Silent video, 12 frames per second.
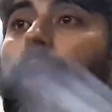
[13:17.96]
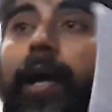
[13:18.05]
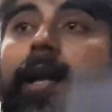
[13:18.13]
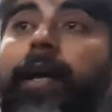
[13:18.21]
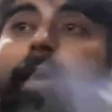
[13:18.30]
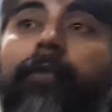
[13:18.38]

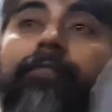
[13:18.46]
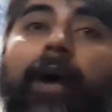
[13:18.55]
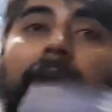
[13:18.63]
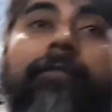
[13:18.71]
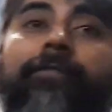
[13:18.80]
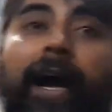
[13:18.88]
where
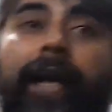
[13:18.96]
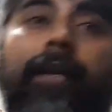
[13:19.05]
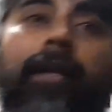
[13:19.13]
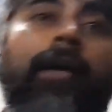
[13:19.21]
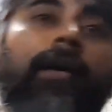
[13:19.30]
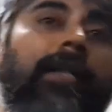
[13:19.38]
I
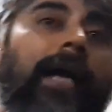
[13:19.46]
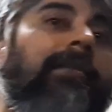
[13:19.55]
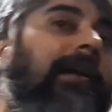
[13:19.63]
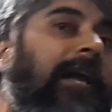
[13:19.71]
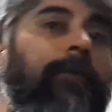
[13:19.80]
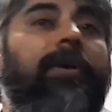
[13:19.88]
find that
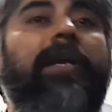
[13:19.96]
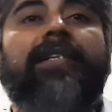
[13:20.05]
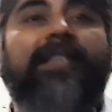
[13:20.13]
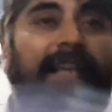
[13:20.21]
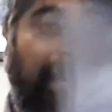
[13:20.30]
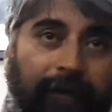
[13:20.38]
the labor
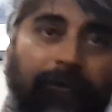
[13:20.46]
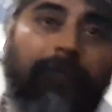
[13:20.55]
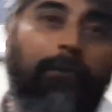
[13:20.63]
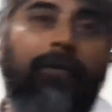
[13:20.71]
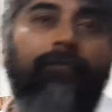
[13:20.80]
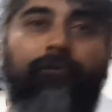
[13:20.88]
has never
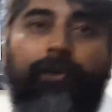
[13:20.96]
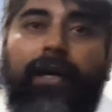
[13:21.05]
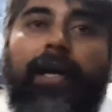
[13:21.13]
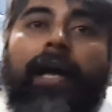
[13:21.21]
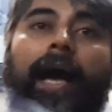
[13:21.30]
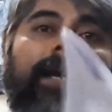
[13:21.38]
been free,
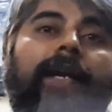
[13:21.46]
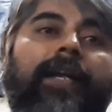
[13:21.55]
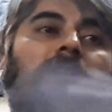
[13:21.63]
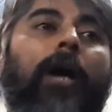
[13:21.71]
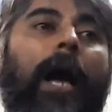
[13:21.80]
and it is